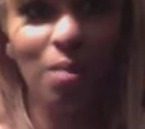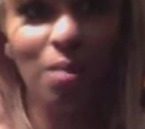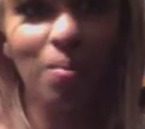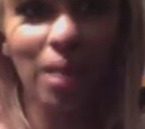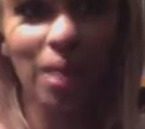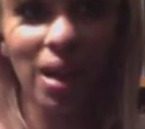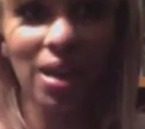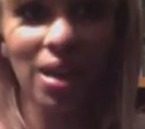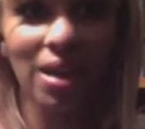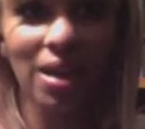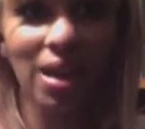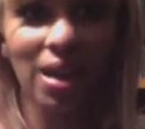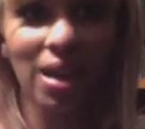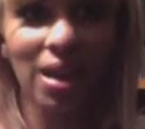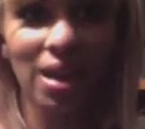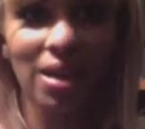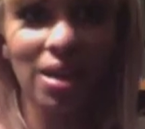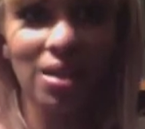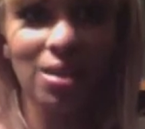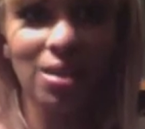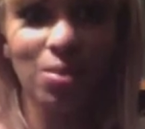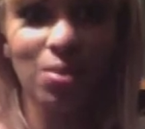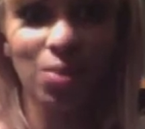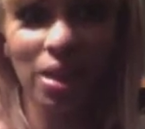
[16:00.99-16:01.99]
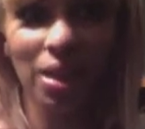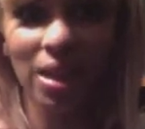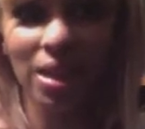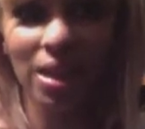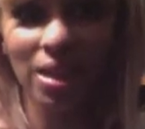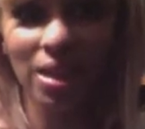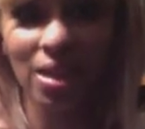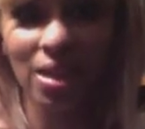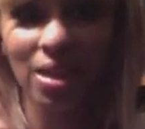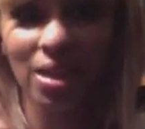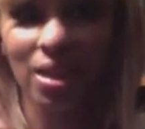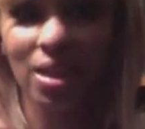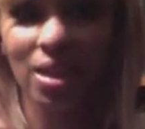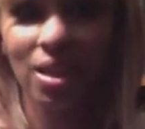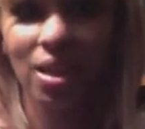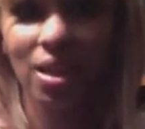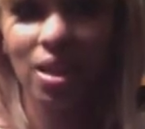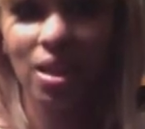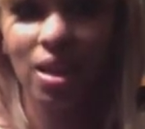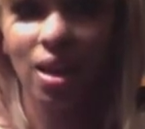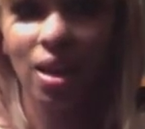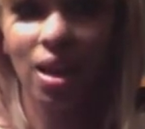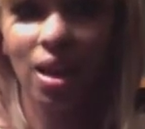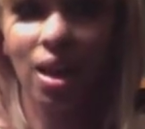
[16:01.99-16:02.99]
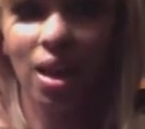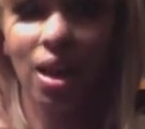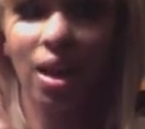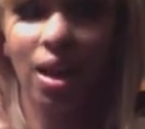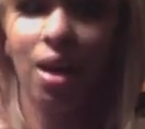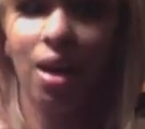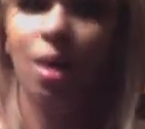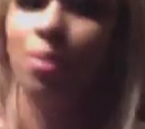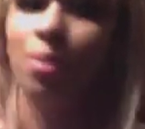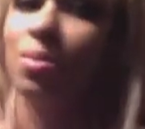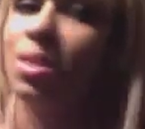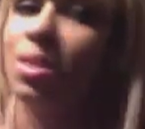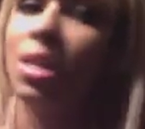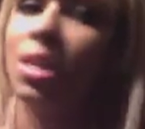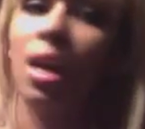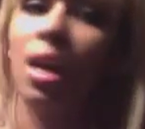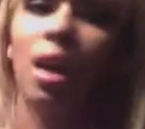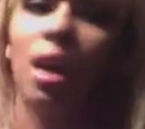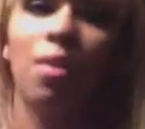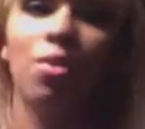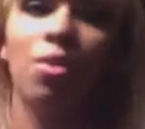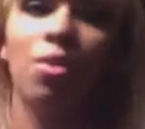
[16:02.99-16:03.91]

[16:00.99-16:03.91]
bad guys. Wade. Of